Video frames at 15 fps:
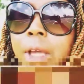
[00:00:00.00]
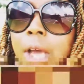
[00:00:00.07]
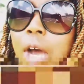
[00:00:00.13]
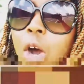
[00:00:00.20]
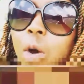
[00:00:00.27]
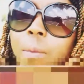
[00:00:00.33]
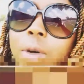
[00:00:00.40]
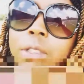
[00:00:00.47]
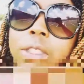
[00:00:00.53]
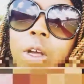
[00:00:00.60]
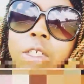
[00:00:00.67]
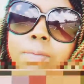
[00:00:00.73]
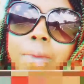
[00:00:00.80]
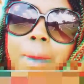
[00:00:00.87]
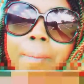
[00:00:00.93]
I almost
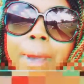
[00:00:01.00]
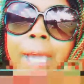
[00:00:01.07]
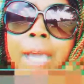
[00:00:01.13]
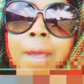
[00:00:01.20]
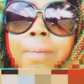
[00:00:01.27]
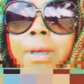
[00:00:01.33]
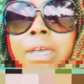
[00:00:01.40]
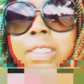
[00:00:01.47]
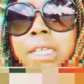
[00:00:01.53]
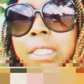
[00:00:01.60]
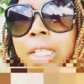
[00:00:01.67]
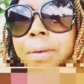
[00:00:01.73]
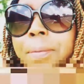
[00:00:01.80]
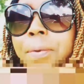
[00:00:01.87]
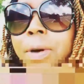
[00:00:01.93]
lost my mind, because at
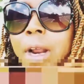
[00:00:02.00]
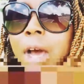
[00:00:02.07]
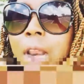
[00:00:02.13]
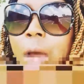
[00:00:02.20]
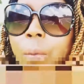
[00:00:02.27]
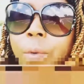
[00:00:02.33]
that point, all I